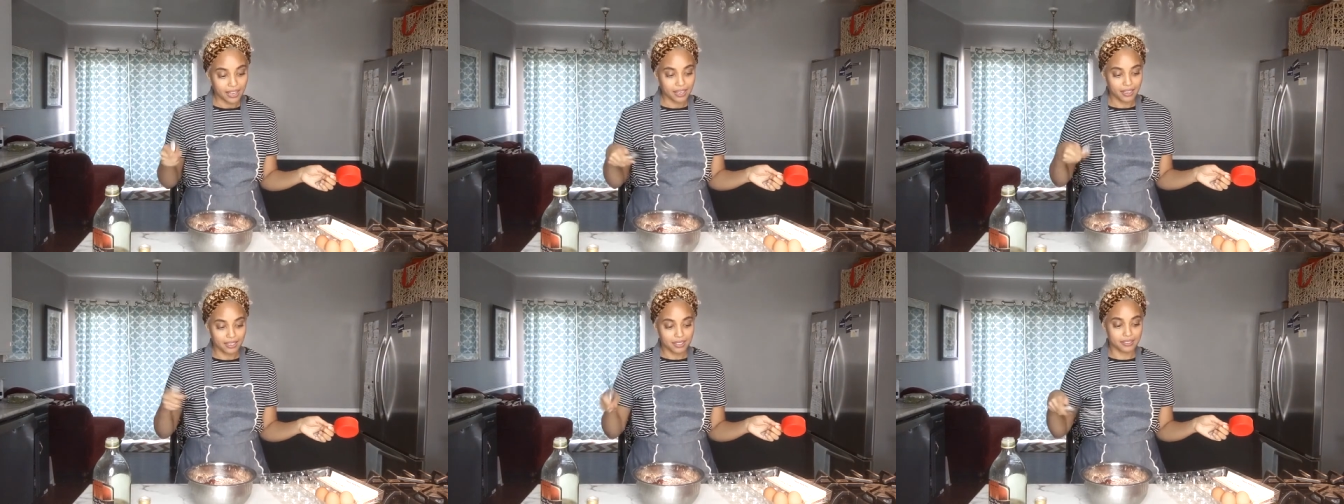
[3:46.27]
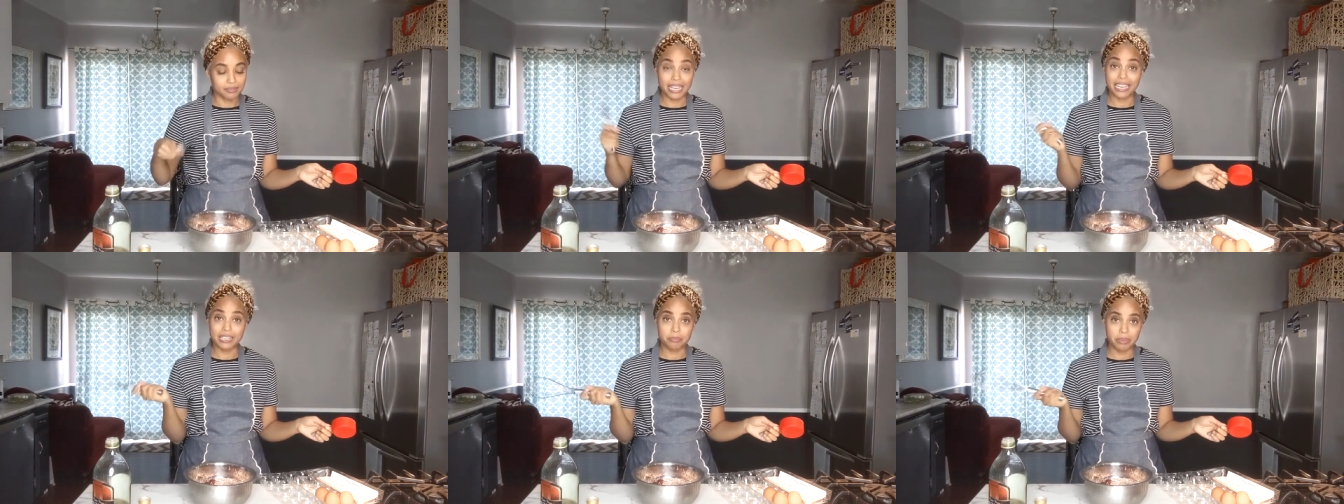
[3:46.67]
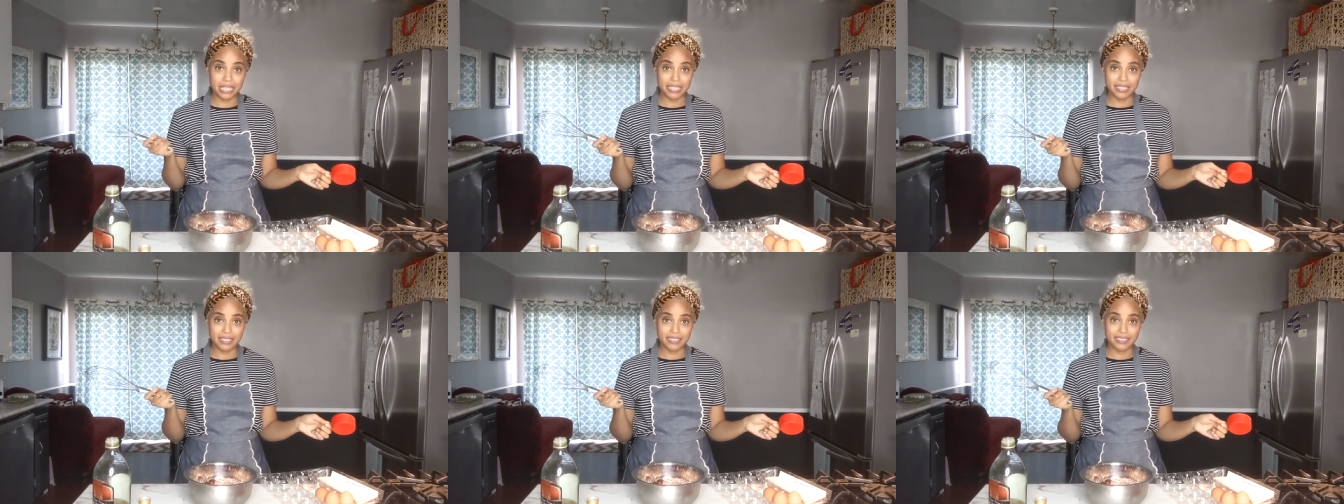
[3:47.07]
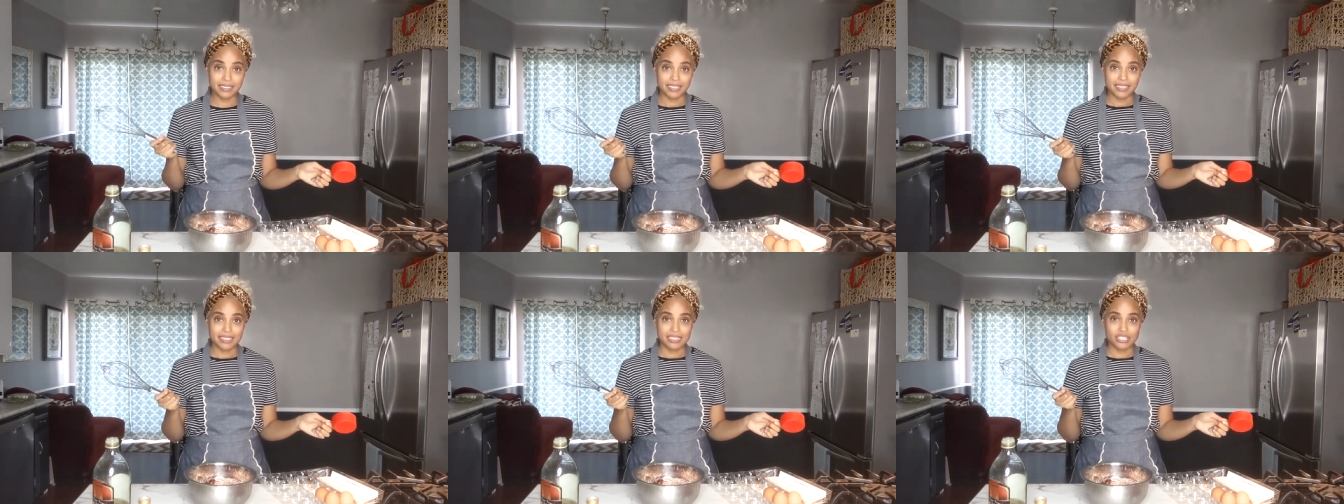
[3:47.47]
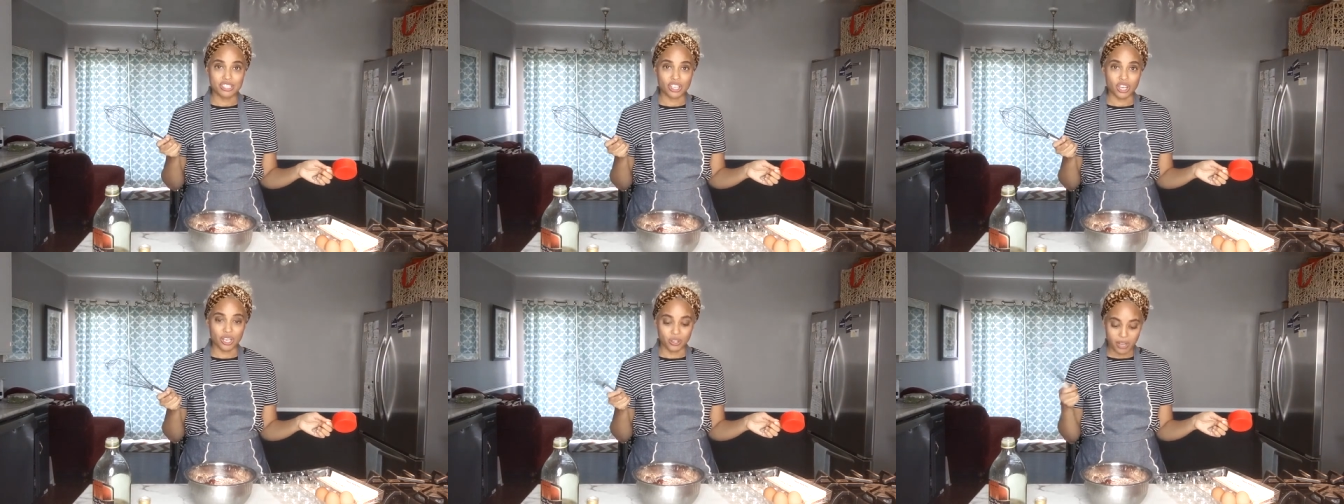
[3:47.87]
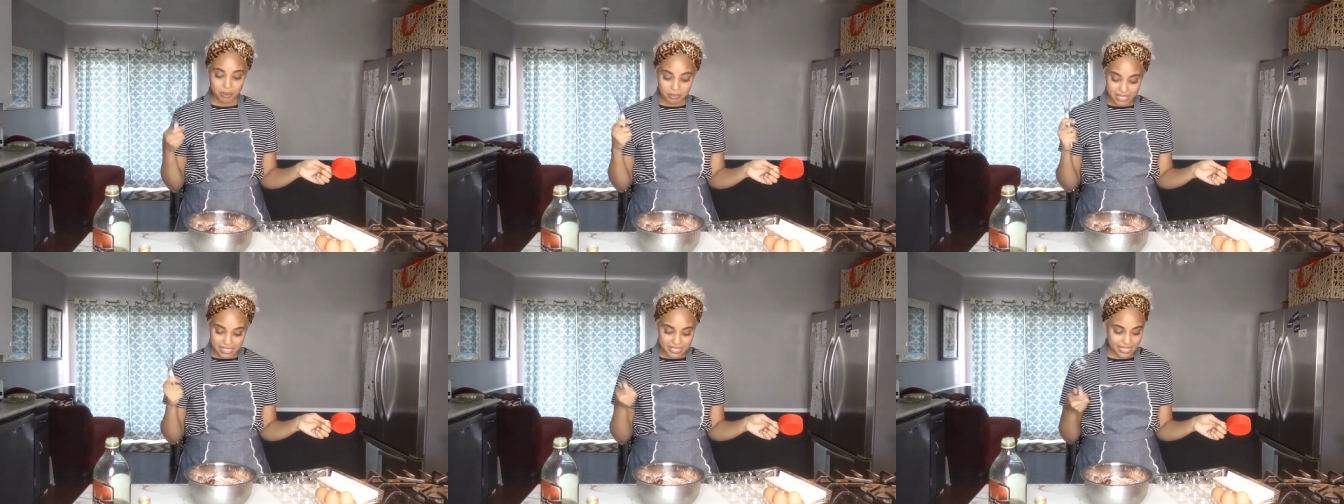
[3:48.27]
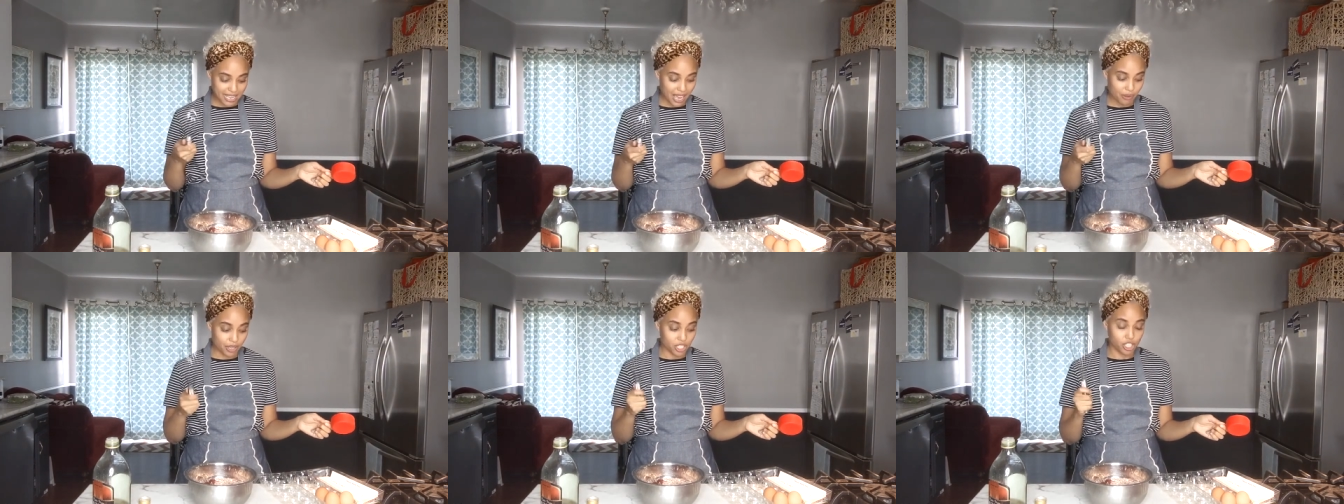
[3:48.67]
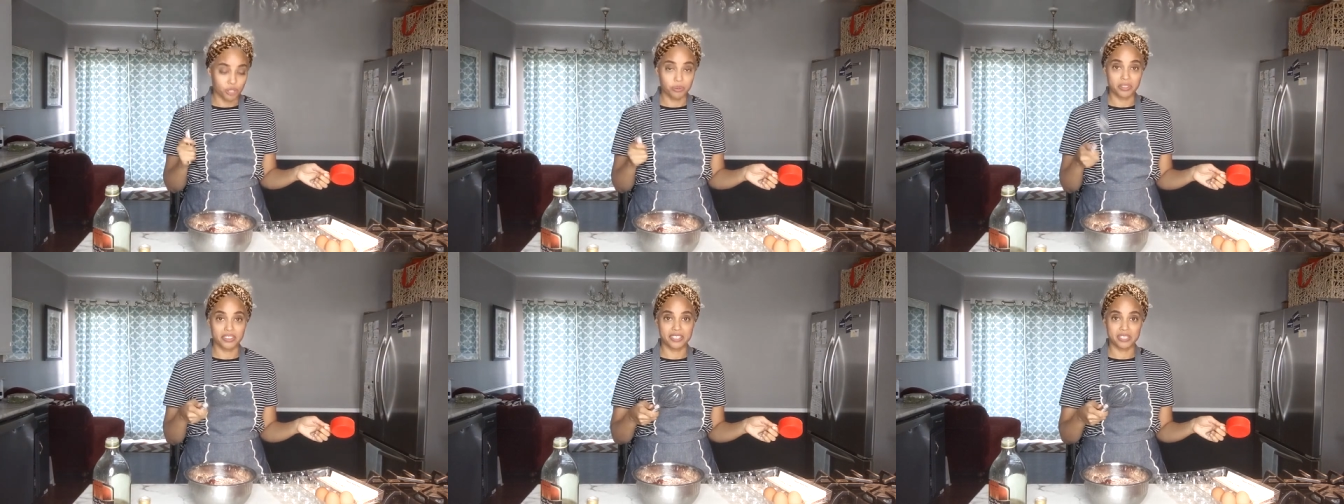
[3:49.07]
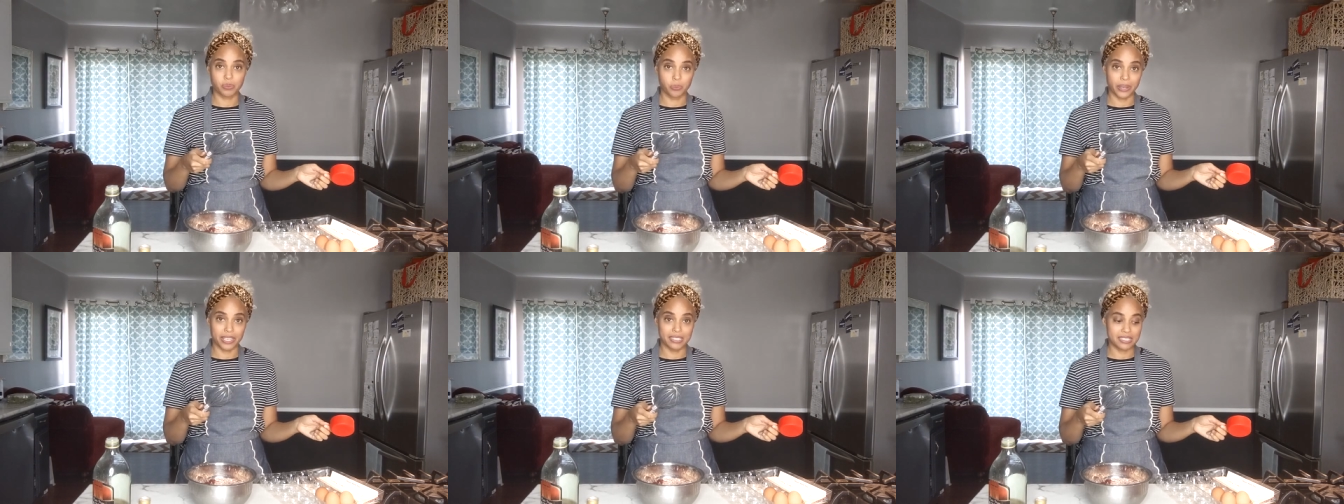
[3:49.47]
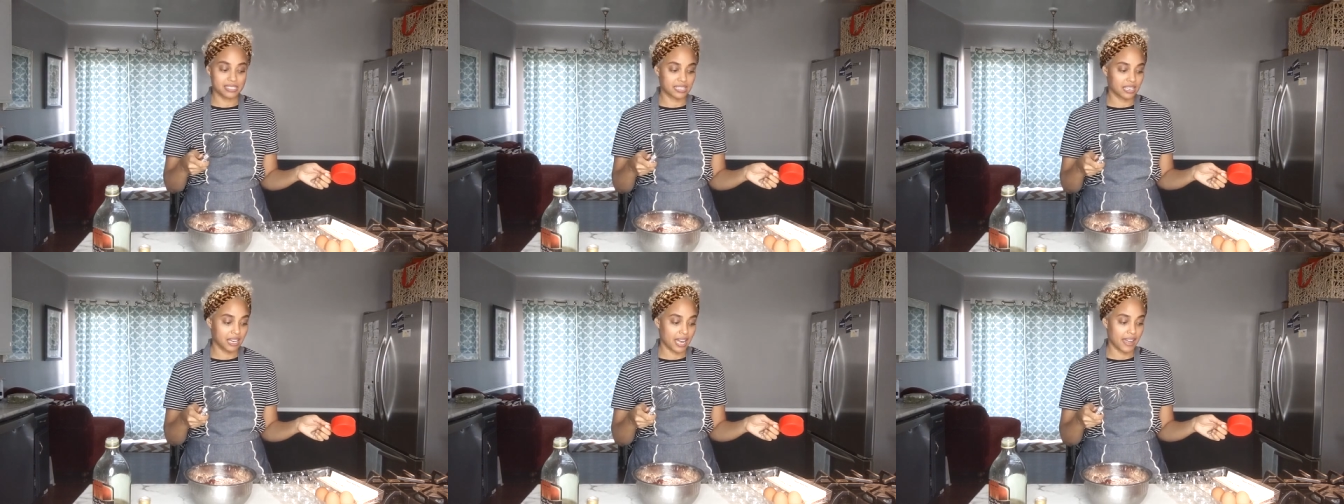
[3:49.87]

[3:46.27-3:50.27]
uh, egg beater. So I'm gonna see how I go with this whisk